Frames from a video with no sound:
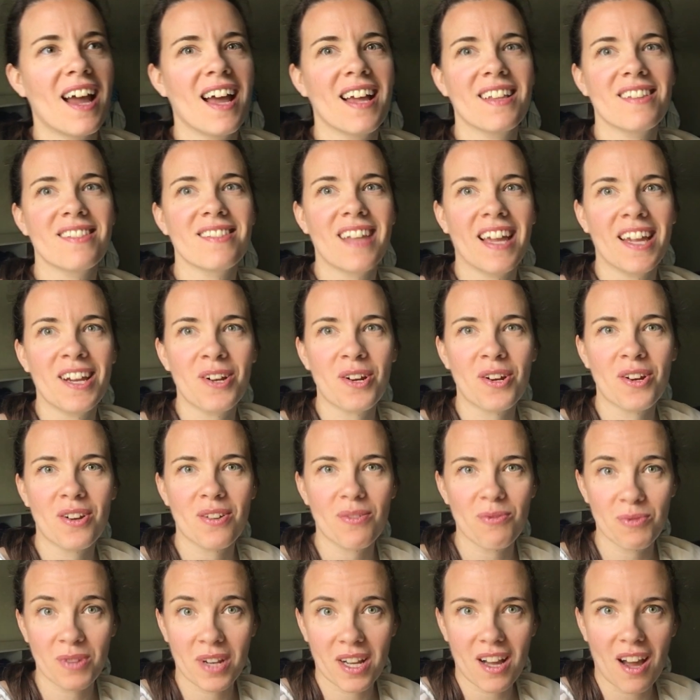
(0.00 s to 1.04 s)
I later,
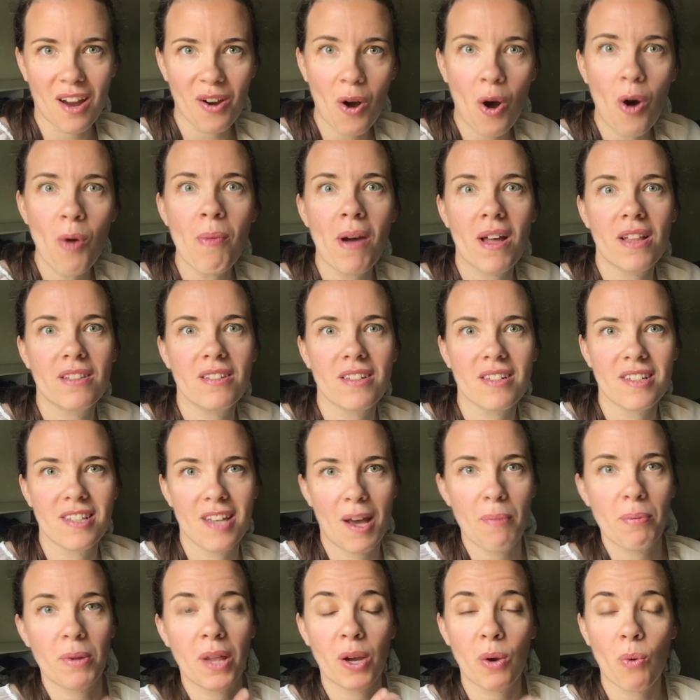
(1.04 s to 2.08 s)
when I got home, I looked
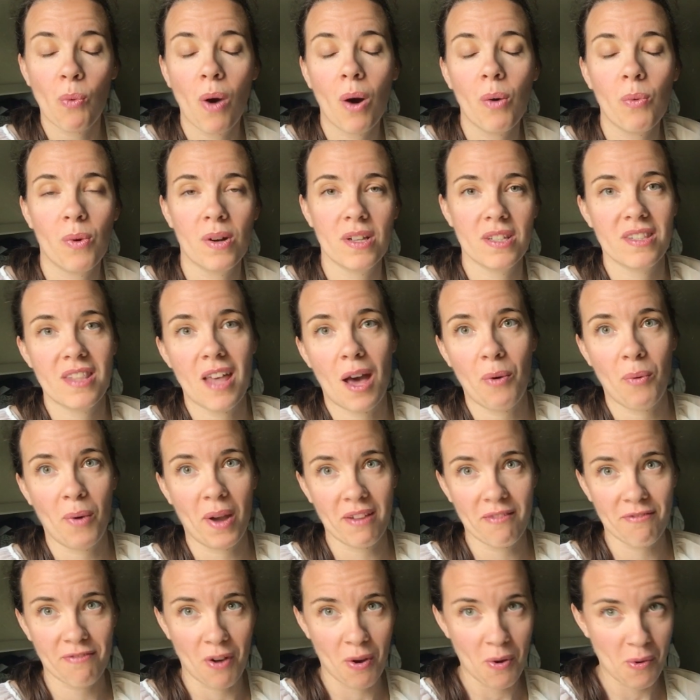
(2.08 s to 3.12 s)
up like what was that
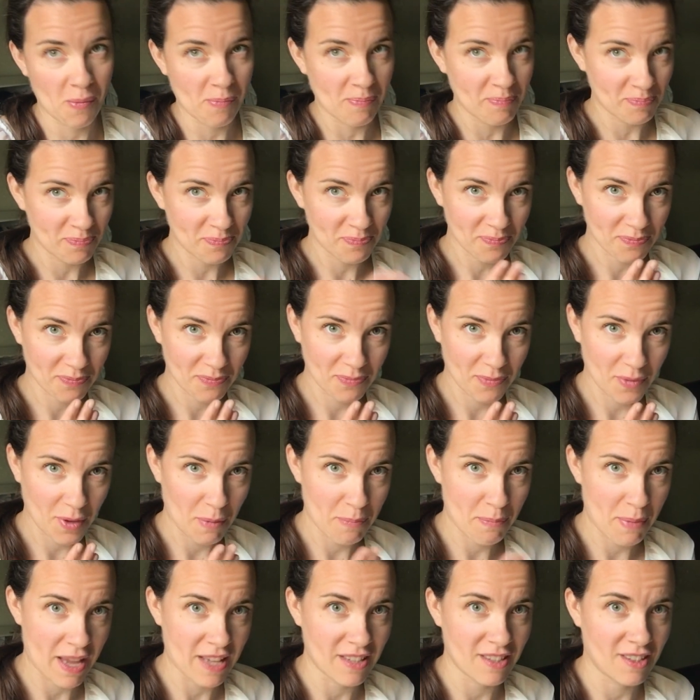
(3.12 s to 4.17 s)
white foam
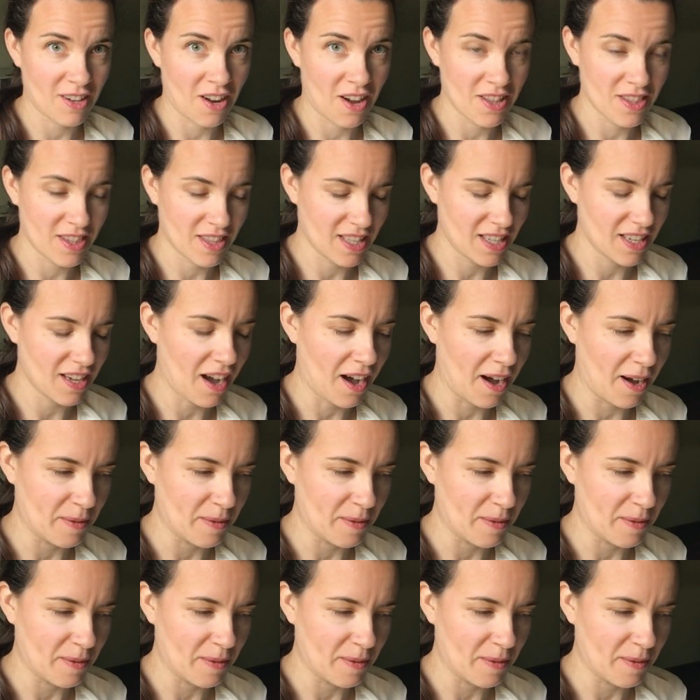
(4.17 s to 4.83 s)
based on the